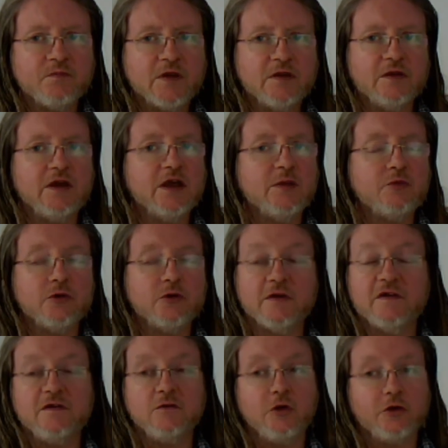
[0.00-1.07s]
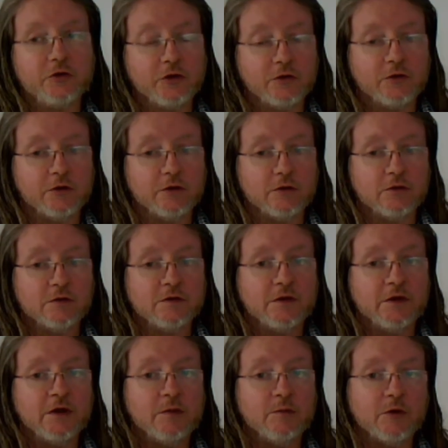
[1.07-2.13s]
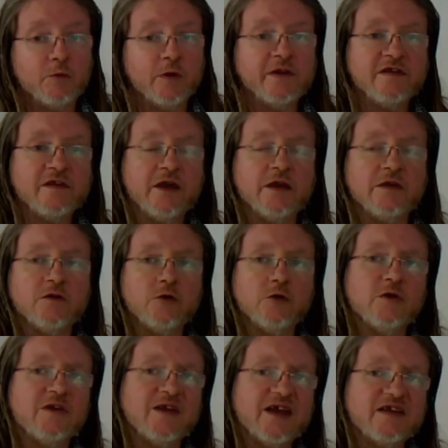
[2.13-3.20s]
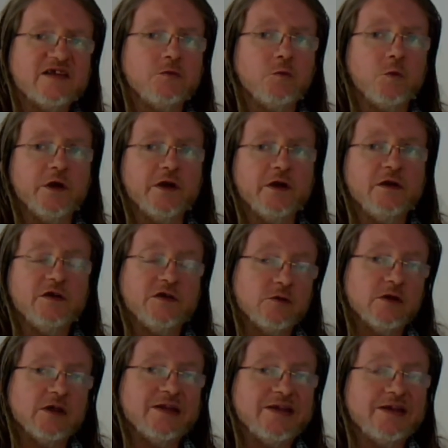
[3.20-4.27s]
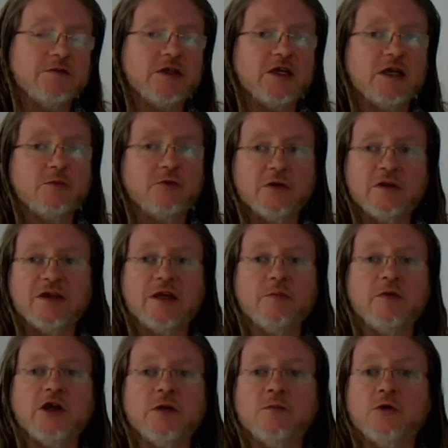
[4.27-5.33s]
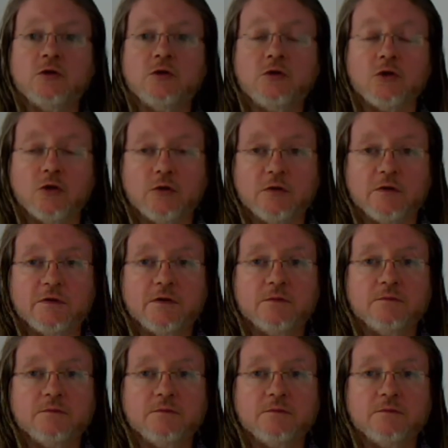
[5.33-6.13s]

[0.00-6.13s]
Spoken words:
The apron is not controlled. But once they enter a taxiway, so they leave the apron, they become controlled.